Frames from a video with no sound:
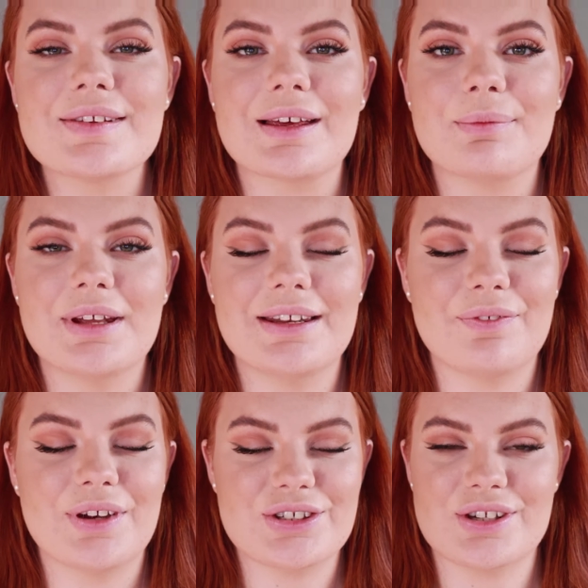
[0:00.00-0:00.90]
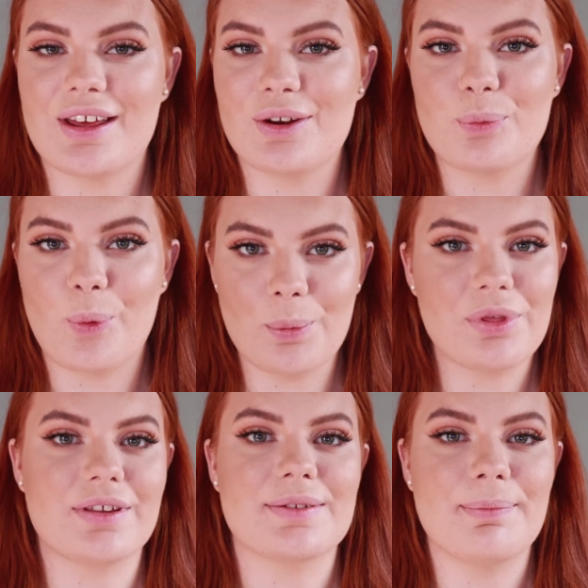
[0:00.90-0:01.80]
Some definition and
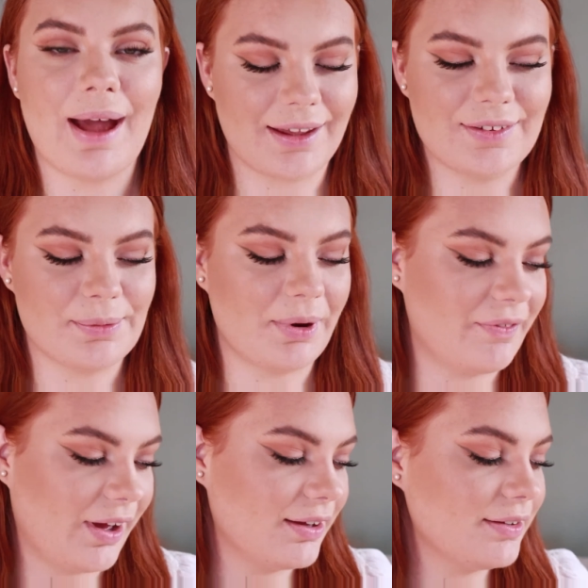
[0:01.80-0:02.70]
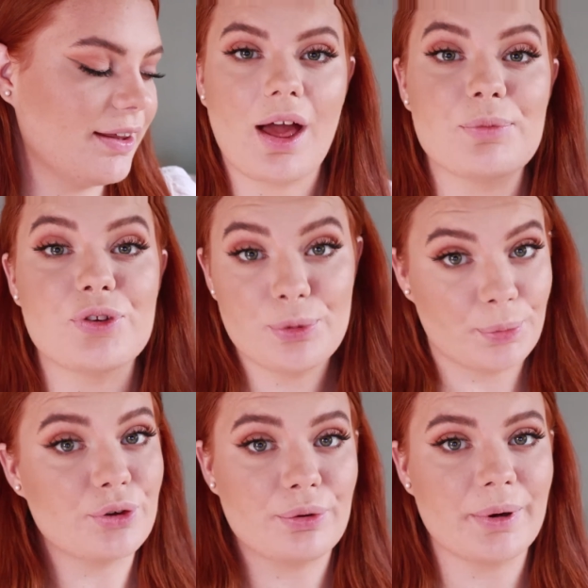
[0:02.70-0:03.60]
warmth is back into my face. I'm
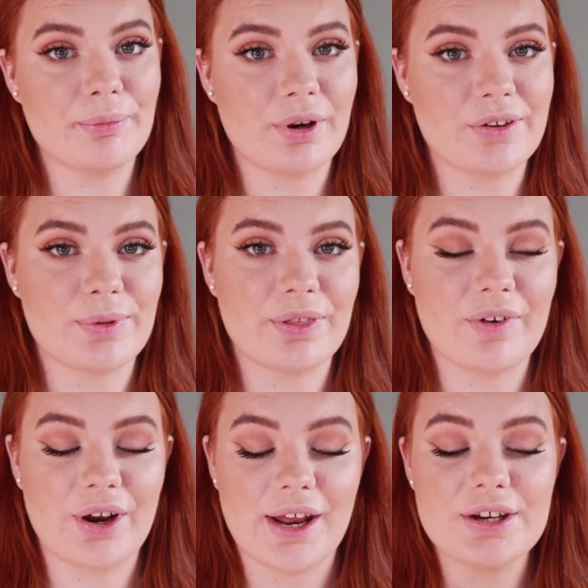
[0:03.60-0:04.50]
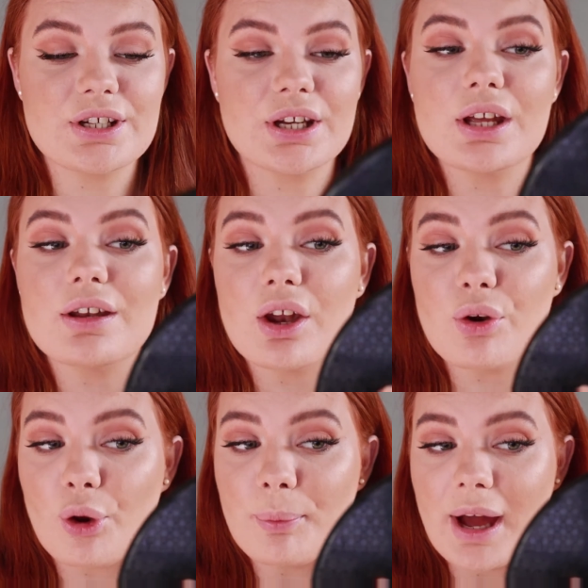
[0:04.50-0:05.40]
super impressed with the foundation. It did
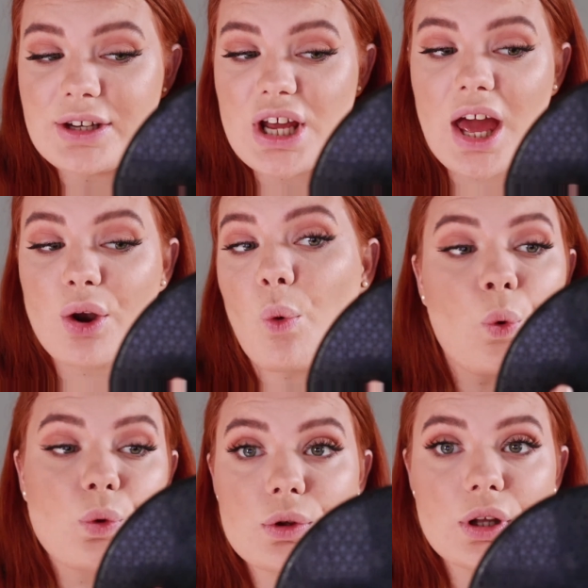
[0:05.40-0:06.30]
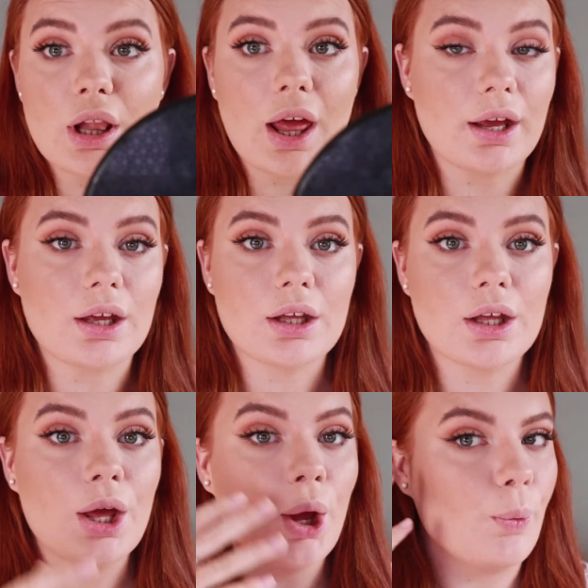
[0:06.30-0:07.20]
not budge at all, like
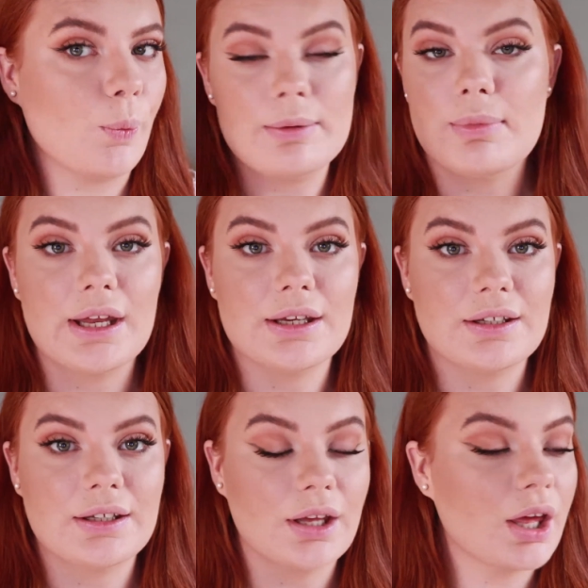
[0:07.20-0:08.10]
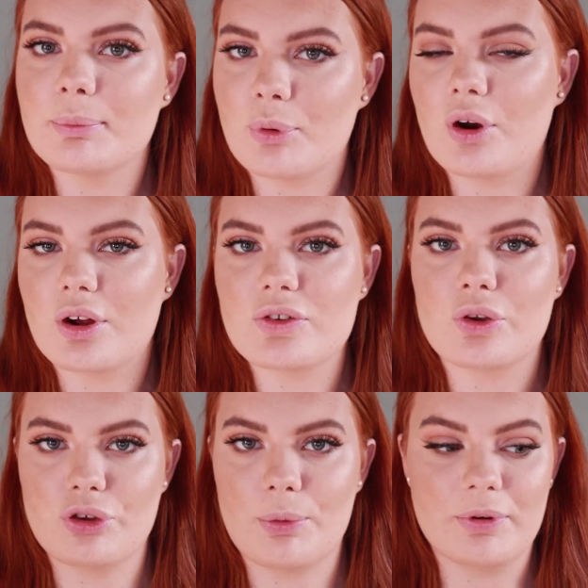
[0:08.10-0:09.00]
when blending the products
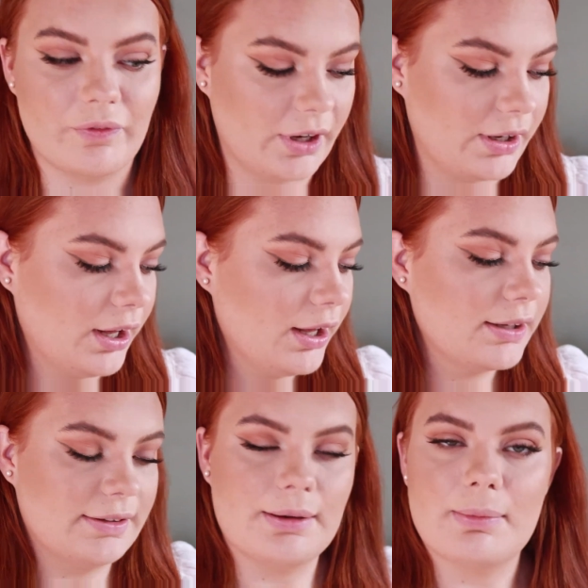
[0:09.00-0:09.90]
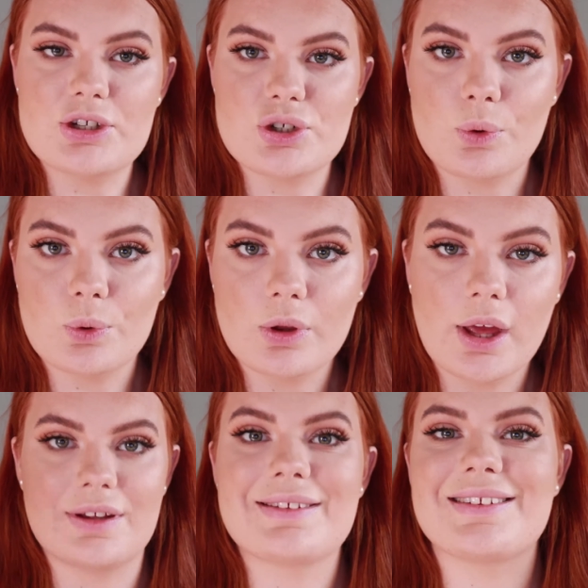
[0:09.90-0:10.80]
on top of it, didn't budge at all.
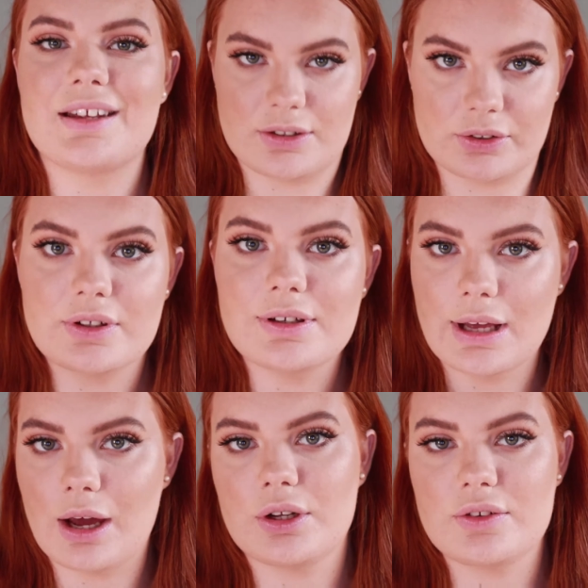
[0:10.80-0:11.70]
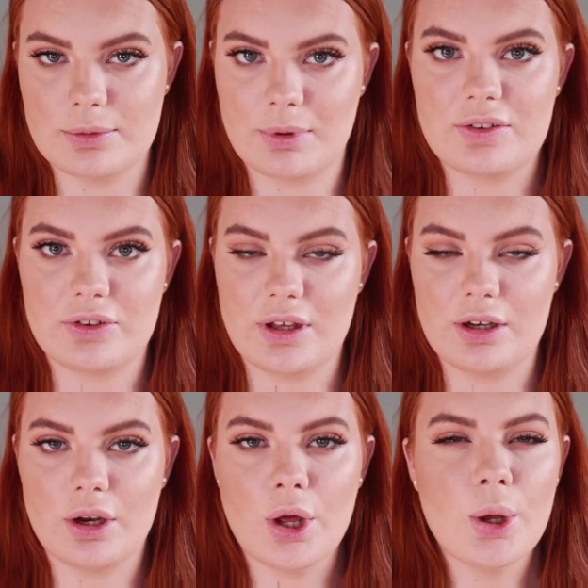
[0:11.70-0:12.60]
It settled down into my skin